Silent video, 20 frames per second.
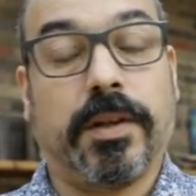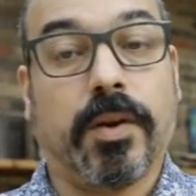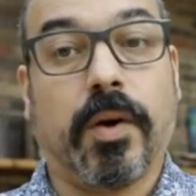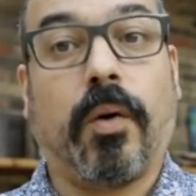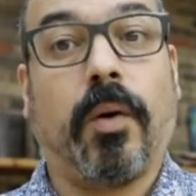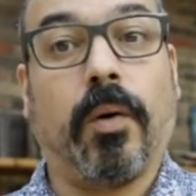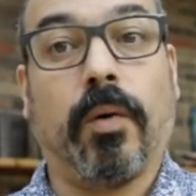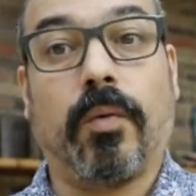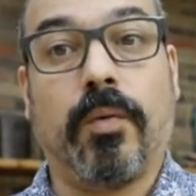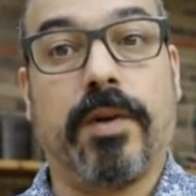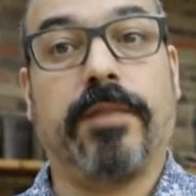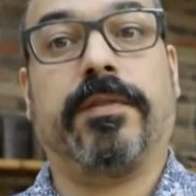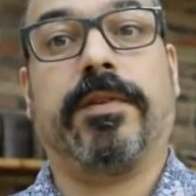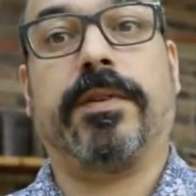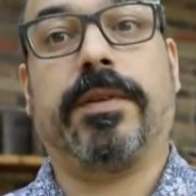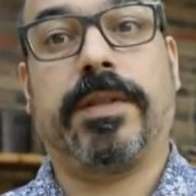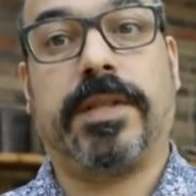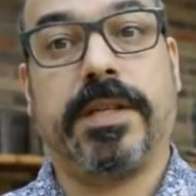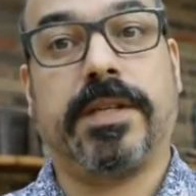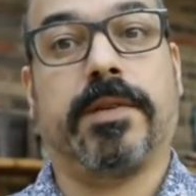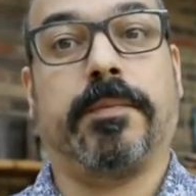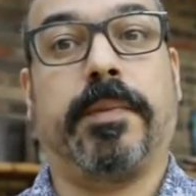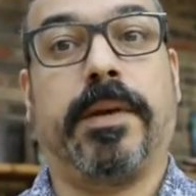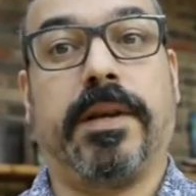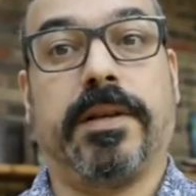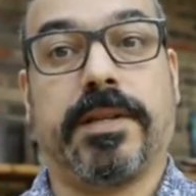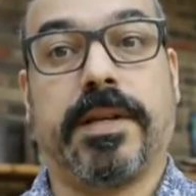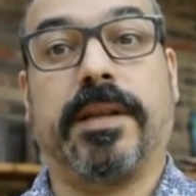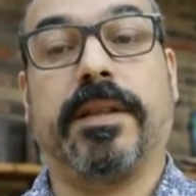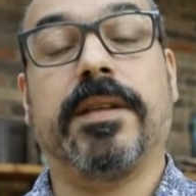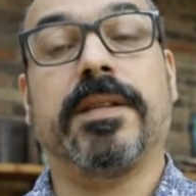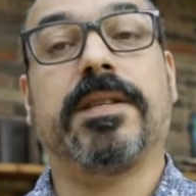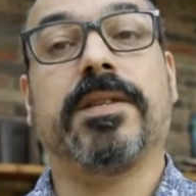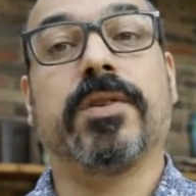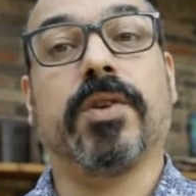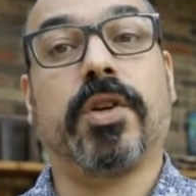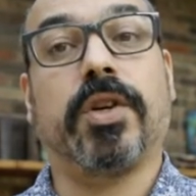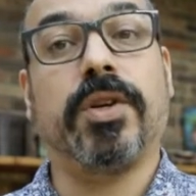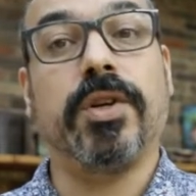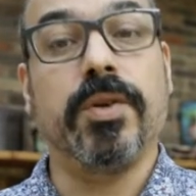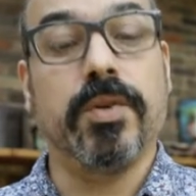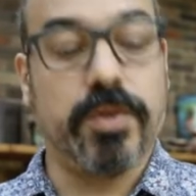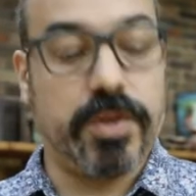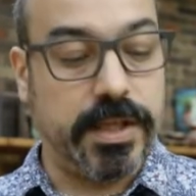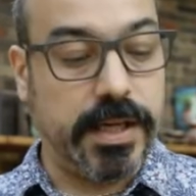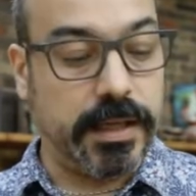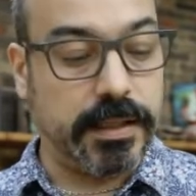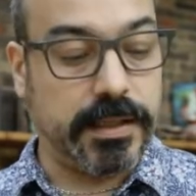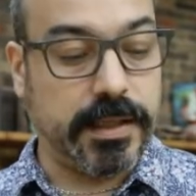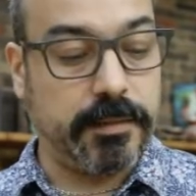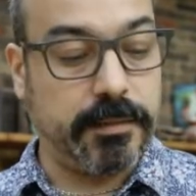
the whole river disappears, and this is a huge delta.